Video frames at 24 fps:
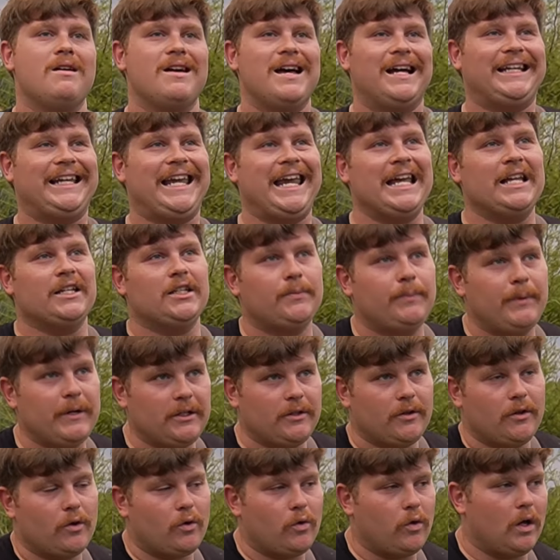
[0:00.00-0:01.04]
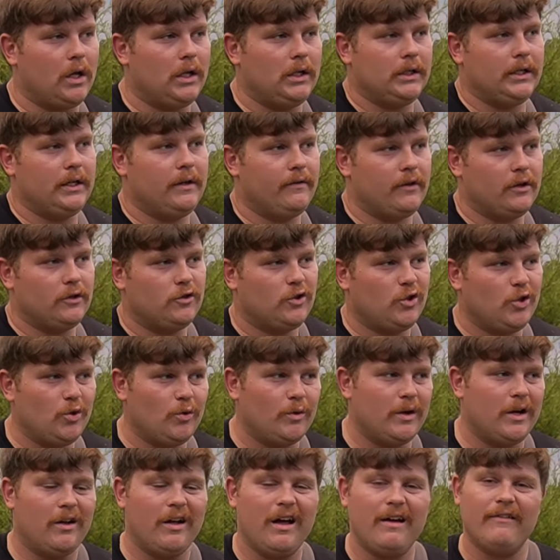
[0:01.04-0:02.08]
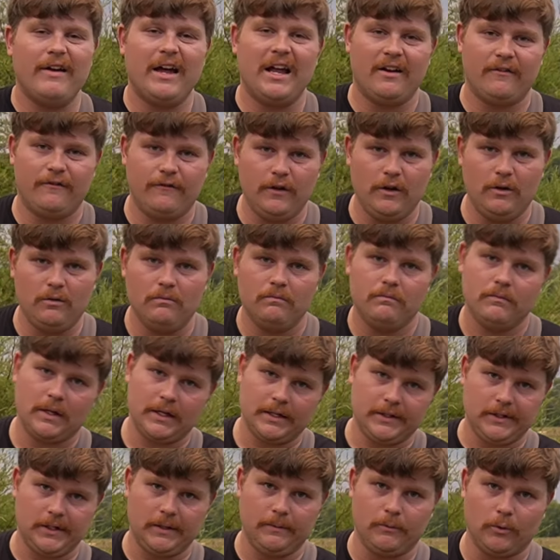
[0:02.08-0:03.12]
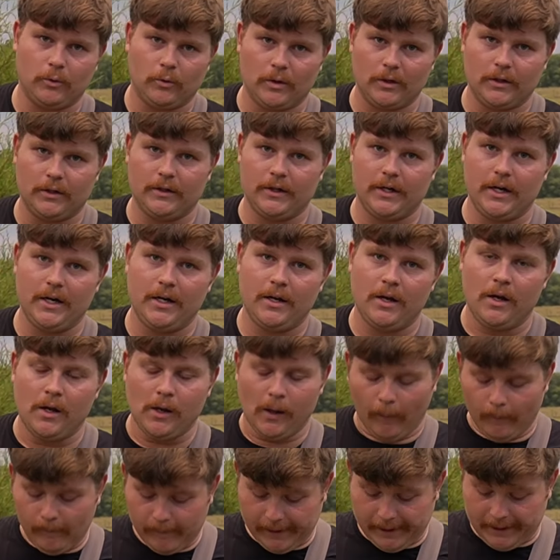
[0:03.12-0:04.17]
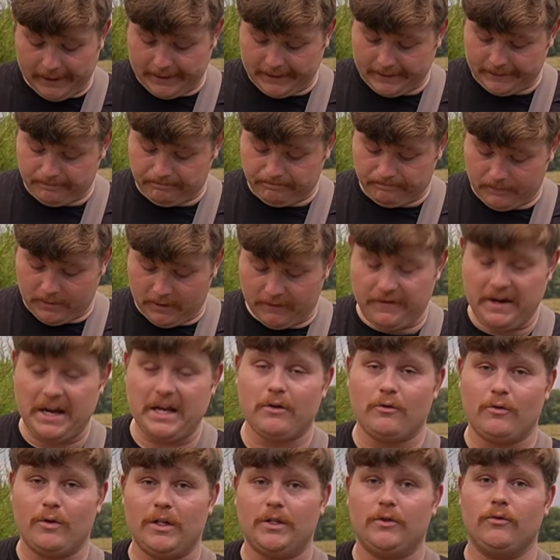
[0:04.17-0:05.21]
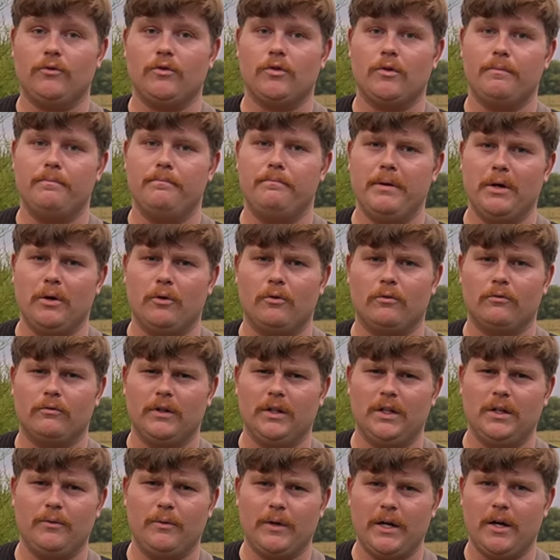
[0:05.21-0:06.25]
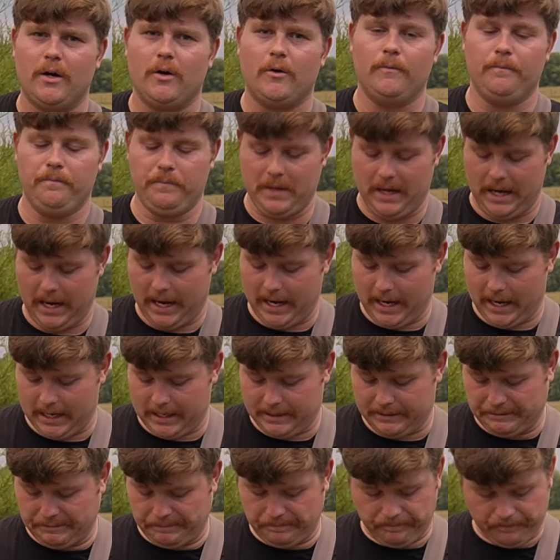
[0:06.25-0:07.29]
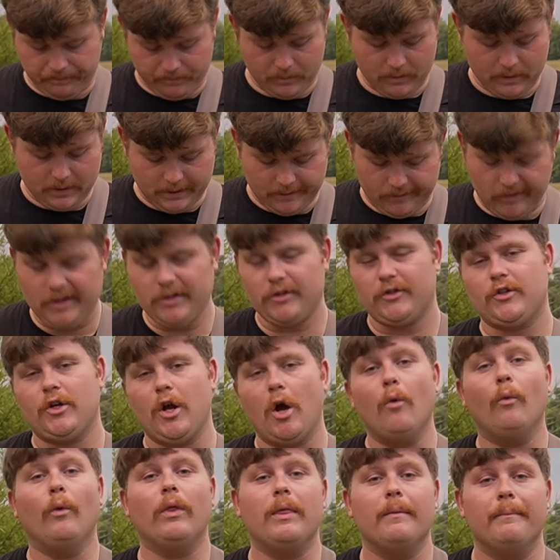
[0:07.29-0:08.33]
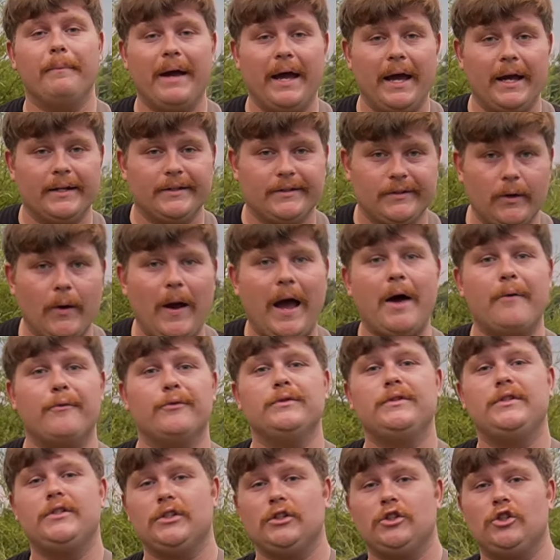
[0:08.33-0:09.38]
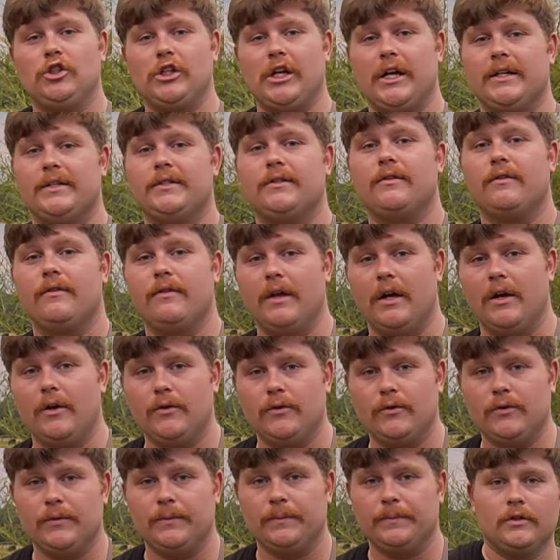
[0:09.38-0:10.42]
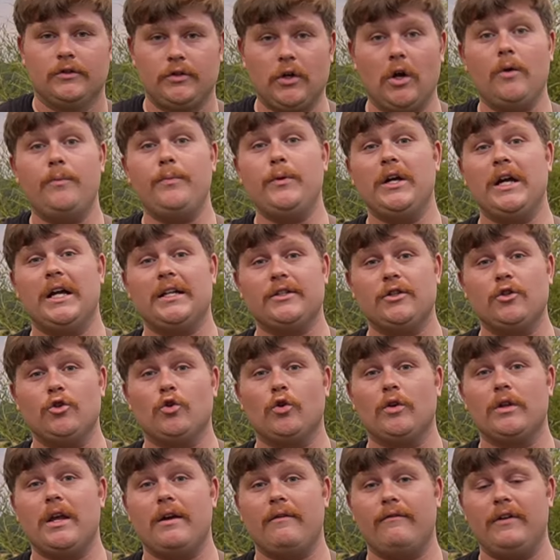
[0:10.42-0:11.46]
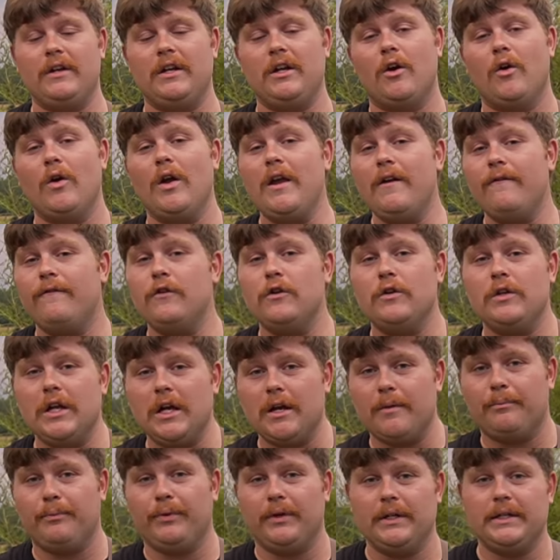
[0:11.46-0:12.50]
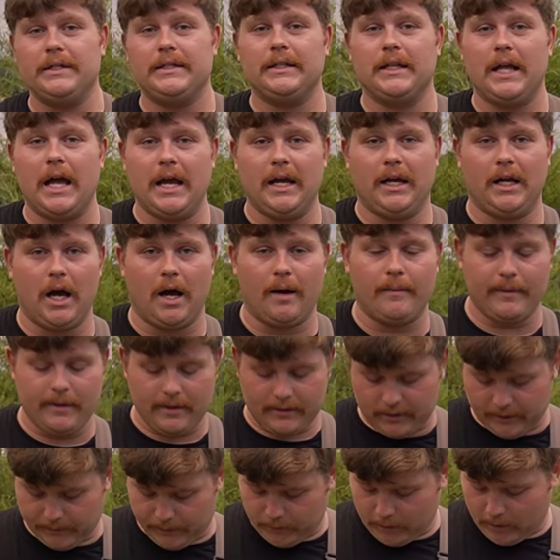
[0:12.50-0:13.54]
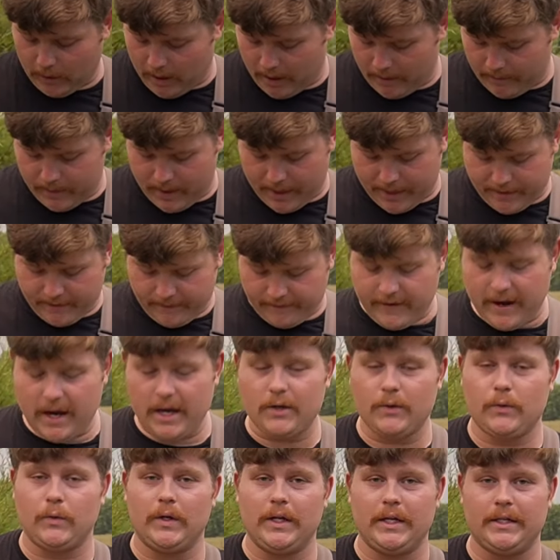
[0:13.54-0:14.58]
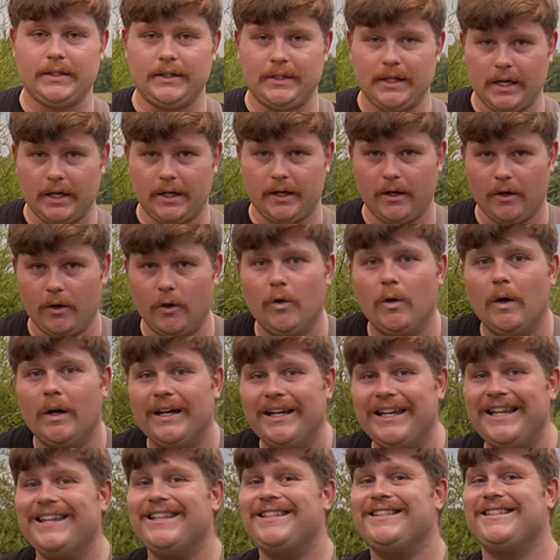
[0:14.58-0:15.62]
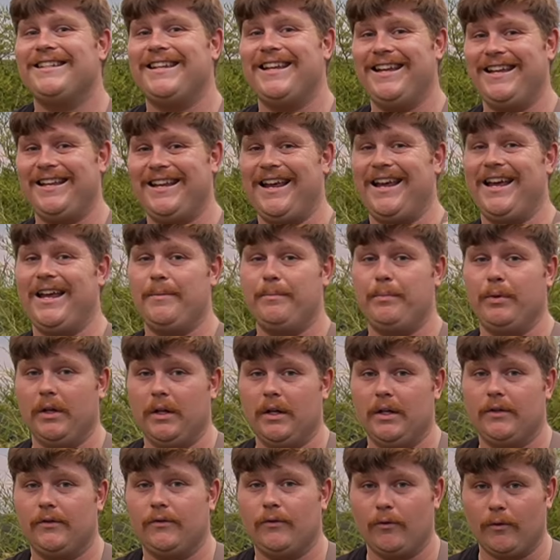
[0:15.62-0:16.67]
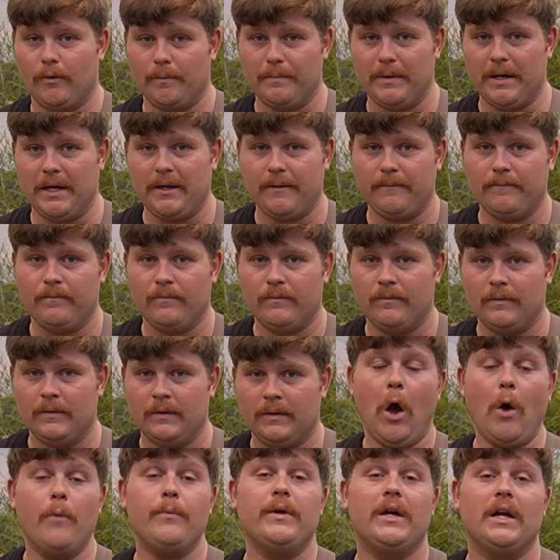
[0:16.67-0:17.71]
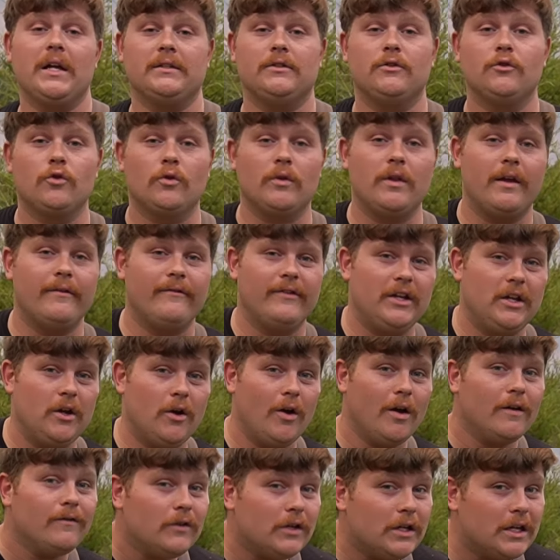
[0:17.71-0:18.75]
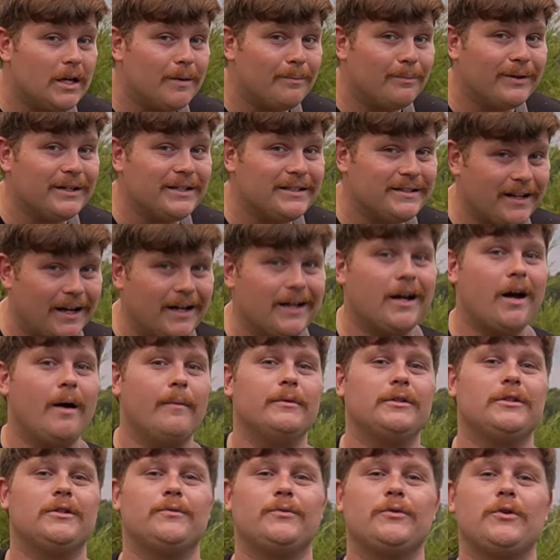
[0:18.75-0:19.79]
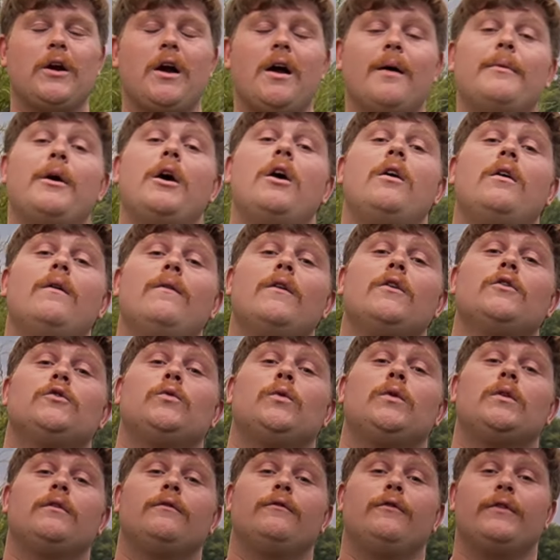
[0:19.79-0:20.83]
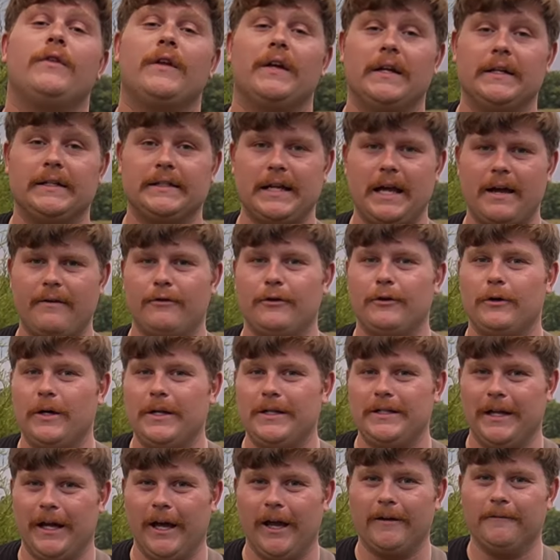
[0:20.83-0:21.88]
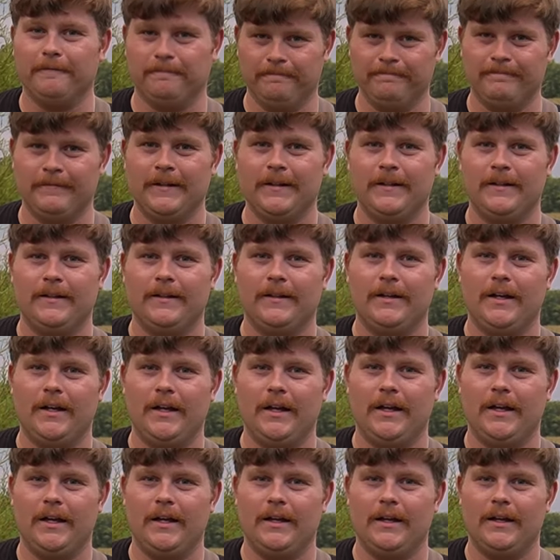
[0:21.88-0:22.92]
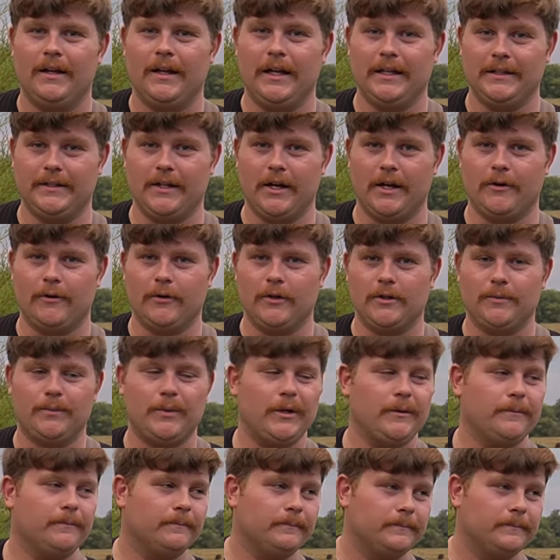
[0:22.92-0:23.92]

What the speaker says: I can't speak to the quality of those too well. I've had a few. They seem to work great, but the Vanquest ones are built really well and they just go with the bag. So I would suggest those. So I hope you guys enjoyed that video. If you did, please like, comment, subscribe. The Vanquest Tekko gets an A+ from me. Hope you guys enjoyed that video. If you did, please like, comment, subscribe, all of those wonderful things. Have a great day and stay crispy.